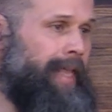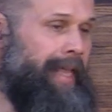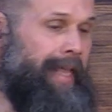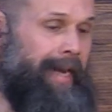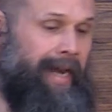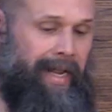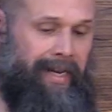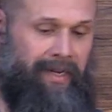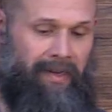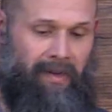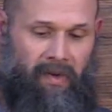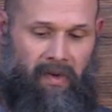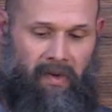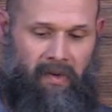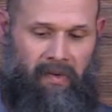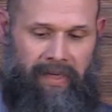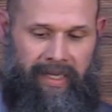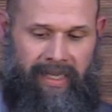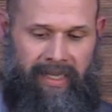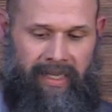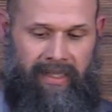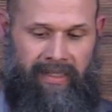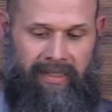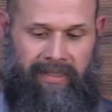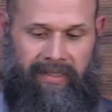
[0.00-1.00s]
And I know
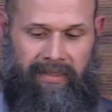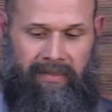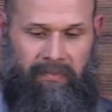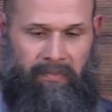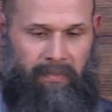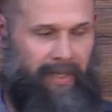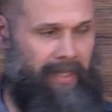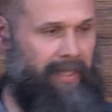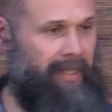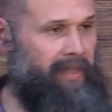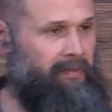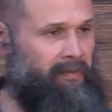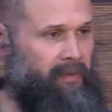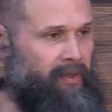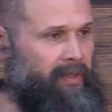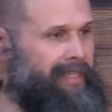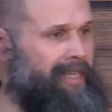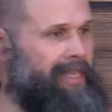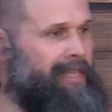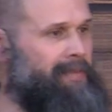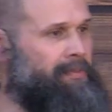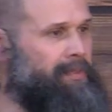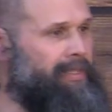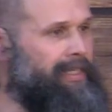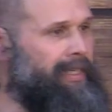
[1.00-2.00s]
he's playing for
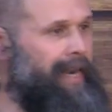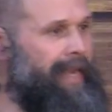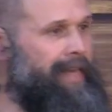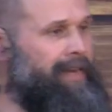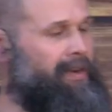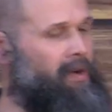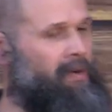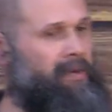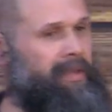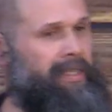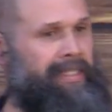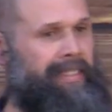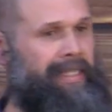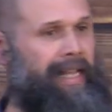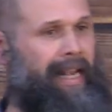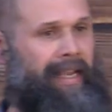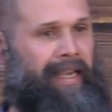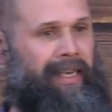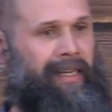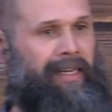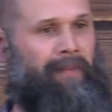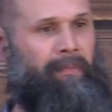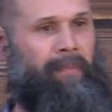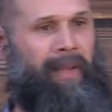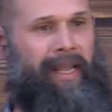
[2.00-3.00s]
keeps, and I know he's not
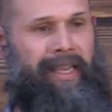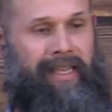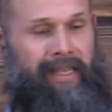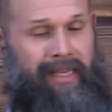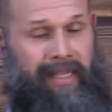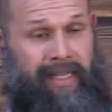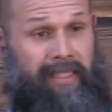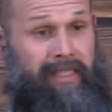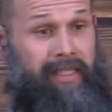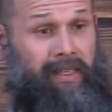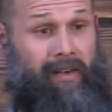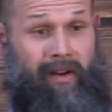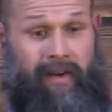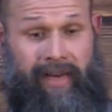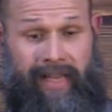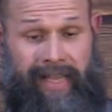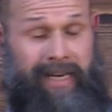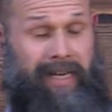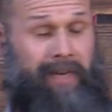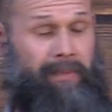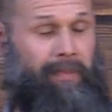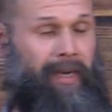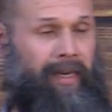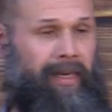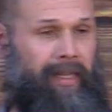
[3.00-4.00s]
going to make it easy on
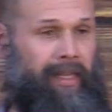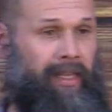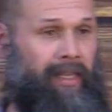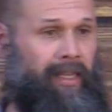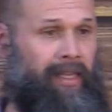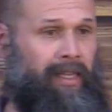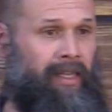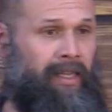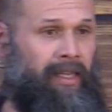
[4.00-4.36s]
anybody.